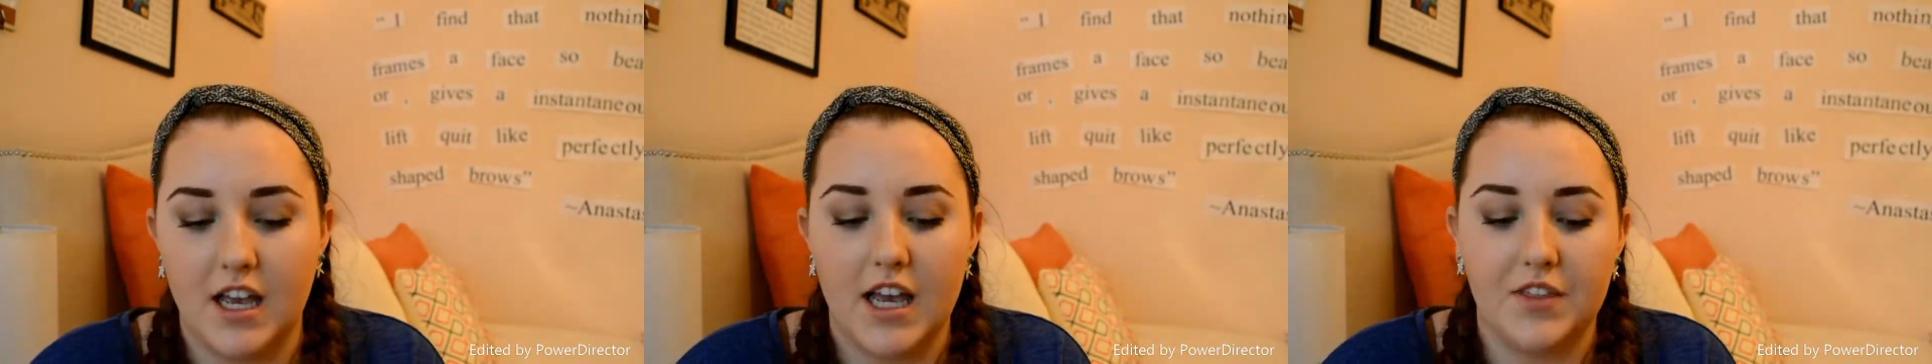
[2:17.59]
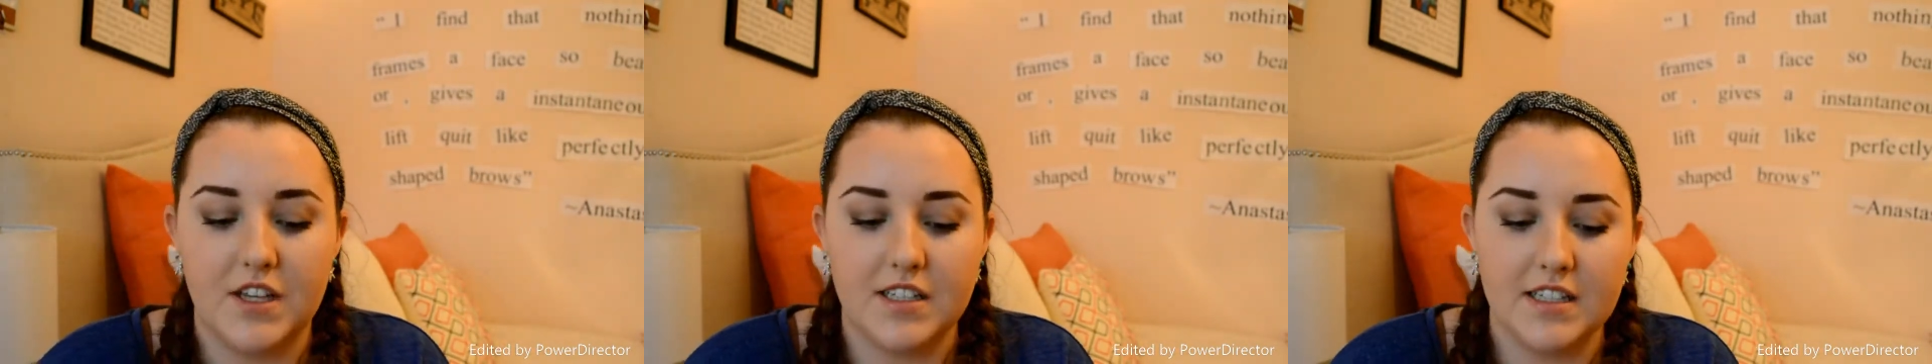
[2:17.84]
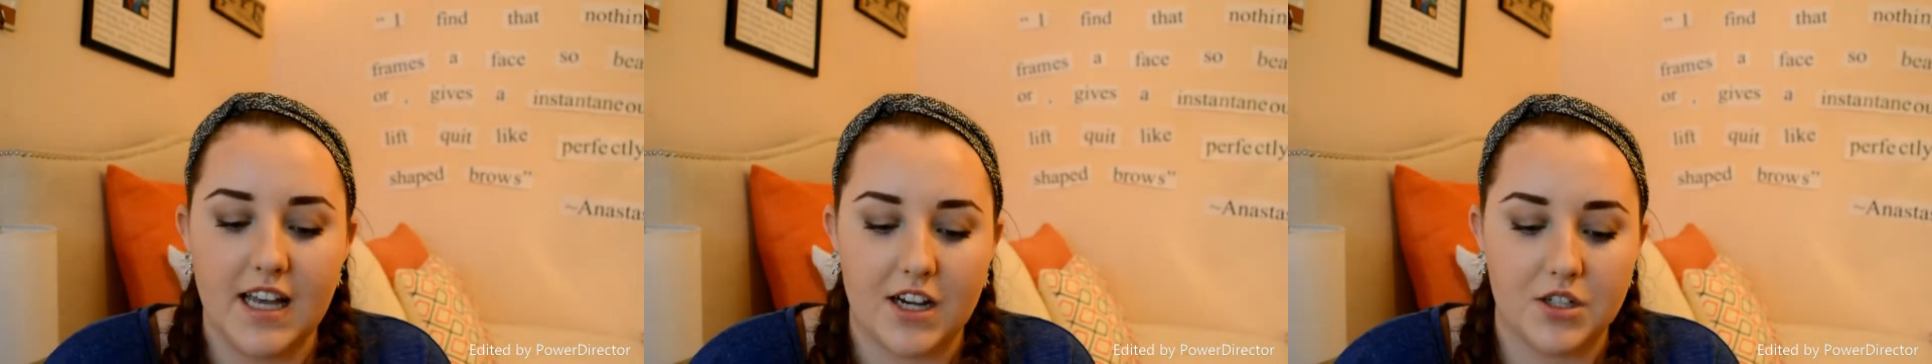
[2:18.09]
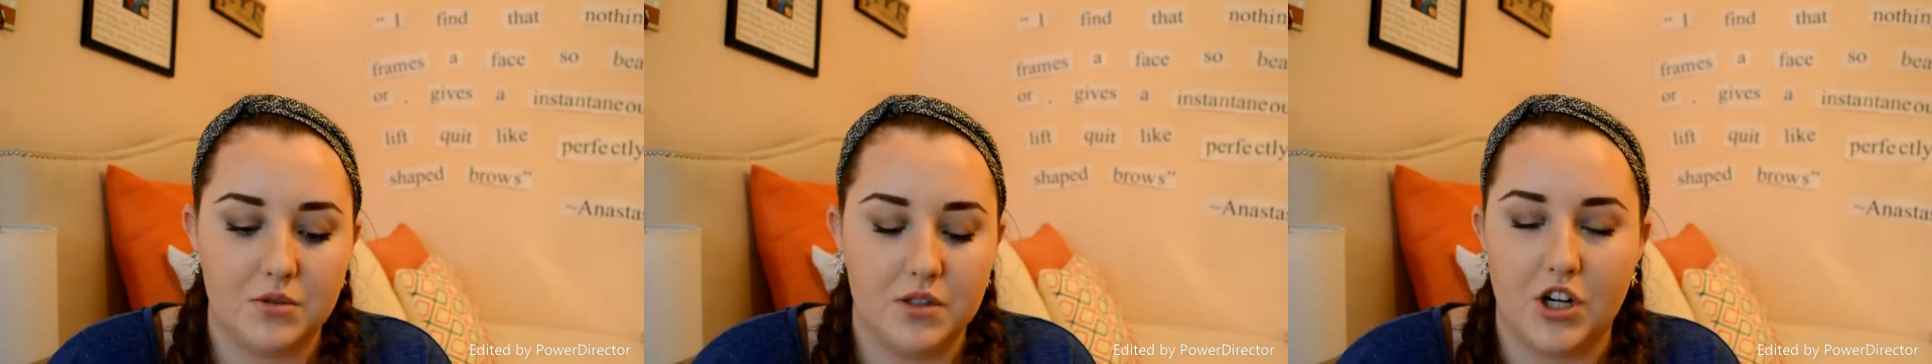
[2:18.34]
this is
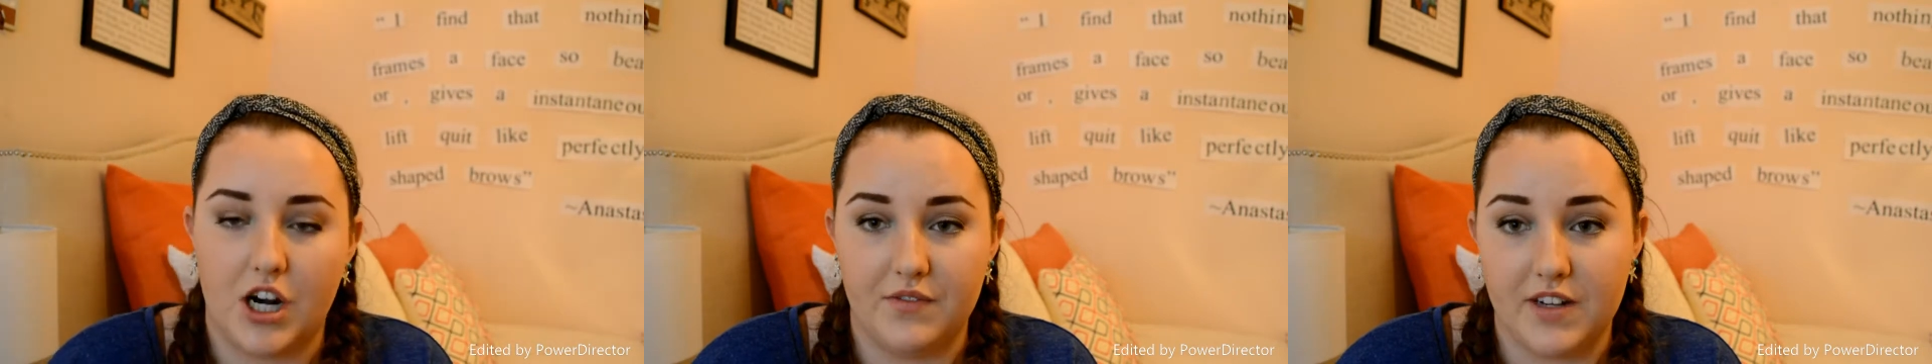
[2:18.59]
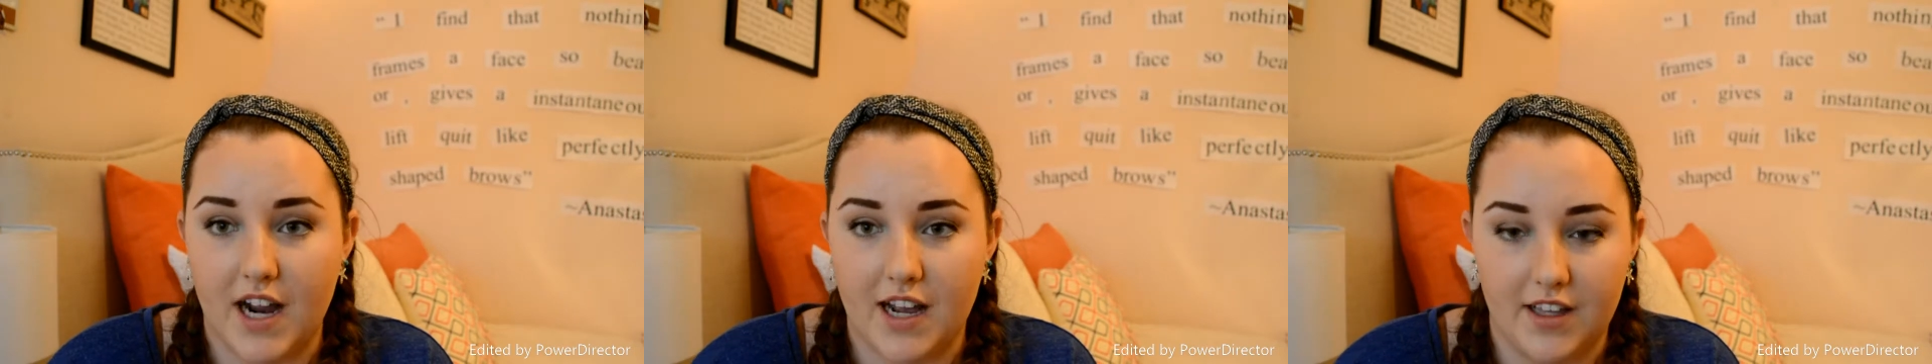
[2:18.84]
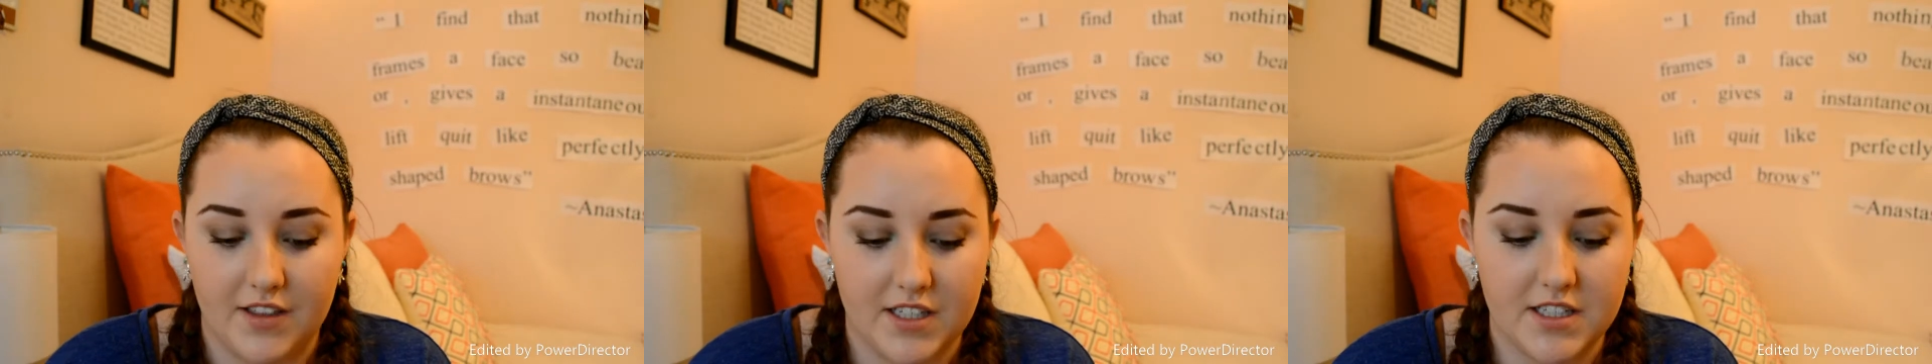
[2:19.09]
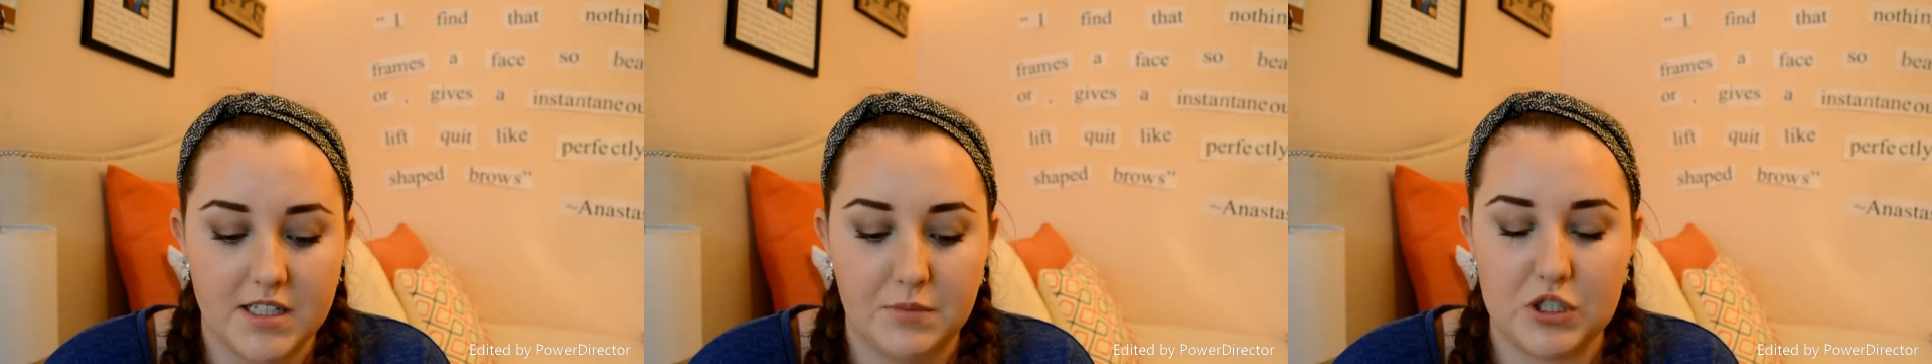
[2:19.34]
actually not even a highlight, this
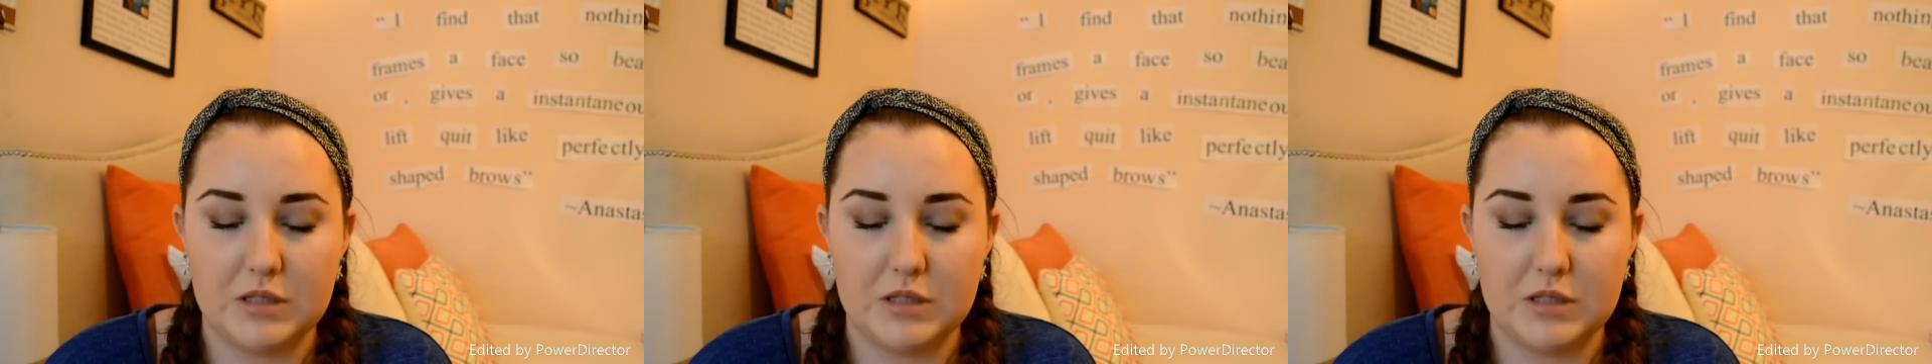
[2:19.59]
is supposed